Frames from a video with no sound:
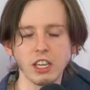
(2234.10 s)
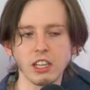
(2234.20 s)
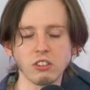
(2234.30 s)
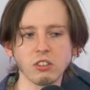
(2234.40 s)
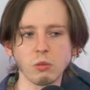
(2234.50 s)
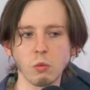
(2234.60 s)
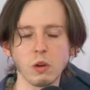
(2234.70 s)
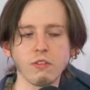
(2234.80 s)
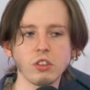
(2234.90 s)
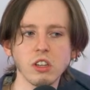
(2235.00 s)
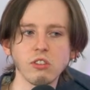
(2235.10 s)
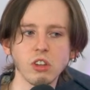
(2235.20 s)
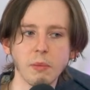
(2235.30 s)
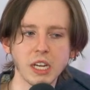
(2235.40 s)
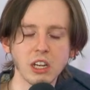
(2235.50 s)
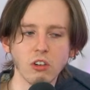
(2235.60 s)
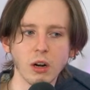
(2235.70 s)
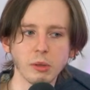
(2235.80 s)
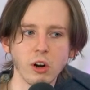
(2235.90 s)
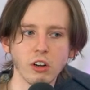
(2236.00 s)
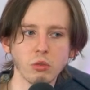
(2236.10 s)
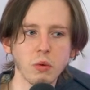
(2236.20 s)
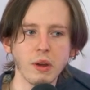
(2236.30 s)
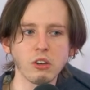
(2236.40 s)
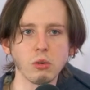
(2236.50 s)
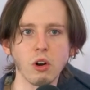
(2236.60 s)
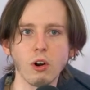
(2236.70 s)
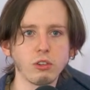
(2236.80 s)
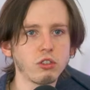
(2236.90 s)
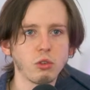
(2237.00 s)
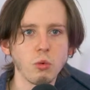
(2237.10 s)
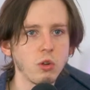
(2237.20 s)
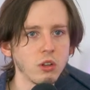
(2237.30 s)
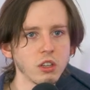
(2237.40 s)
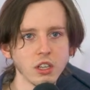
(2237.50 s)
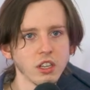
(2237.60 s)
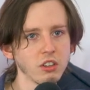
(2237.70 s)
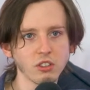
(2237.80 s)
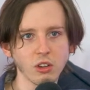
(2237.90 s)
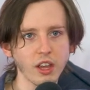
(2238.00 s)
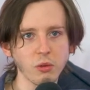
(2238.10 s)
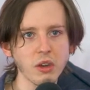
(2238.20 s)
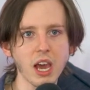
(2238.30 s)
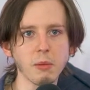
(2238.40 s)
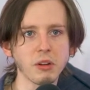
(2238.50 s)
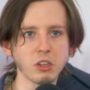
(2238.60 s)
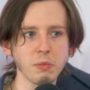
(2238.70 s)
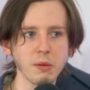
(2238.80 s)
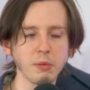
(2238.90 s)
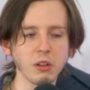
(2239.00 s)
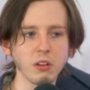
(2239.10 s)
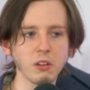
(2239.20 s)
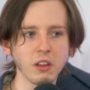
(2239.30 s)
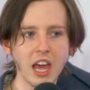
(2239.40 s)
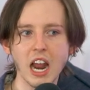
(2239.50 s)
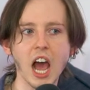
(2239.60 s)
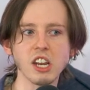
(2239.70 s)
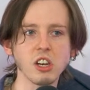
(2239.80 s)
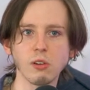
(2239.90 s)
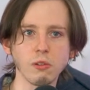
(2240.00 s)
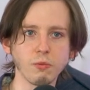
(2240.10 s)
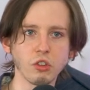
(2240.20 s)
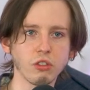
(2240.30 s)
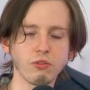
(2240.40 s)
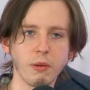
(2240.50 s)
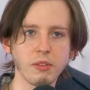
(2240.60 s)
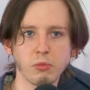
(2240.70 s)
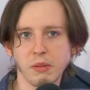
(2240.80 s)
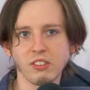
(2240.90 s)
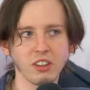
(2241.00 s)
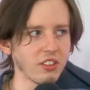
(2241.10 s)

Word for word: yeah. it's we've seen so many incredible artists. We went to an art school, so like we had a bunch of people, and I knew just from this business